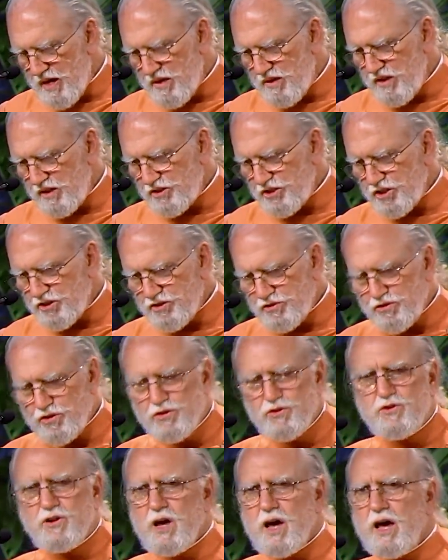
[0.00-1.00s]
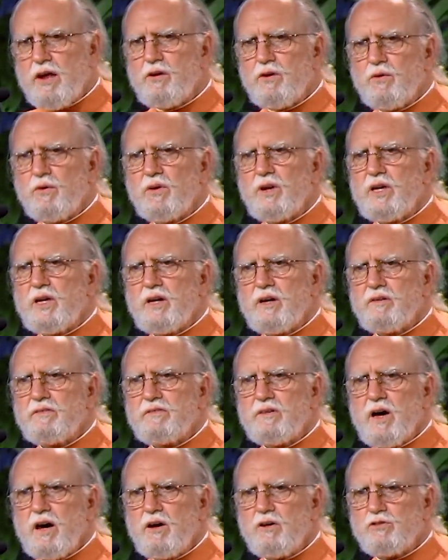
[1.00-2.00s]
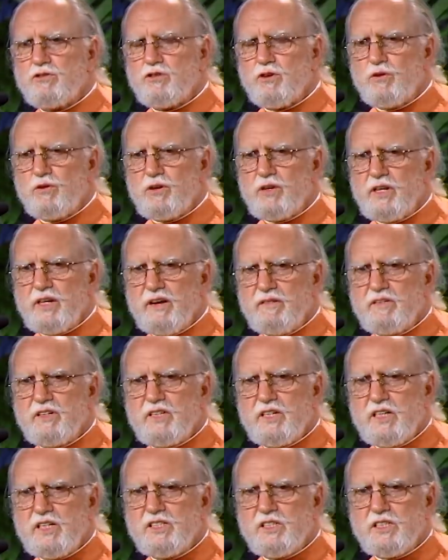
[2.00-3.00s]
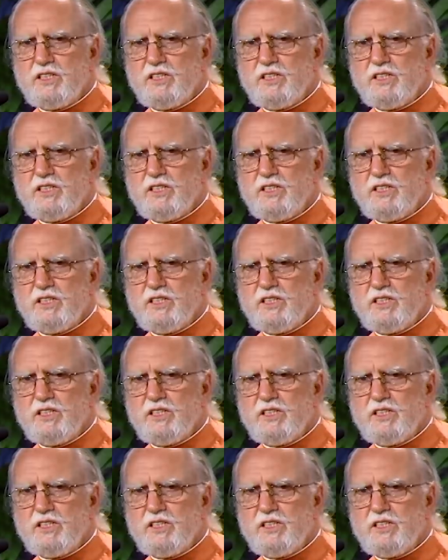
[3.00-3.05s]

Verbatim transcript: This is true not only of householder devotees,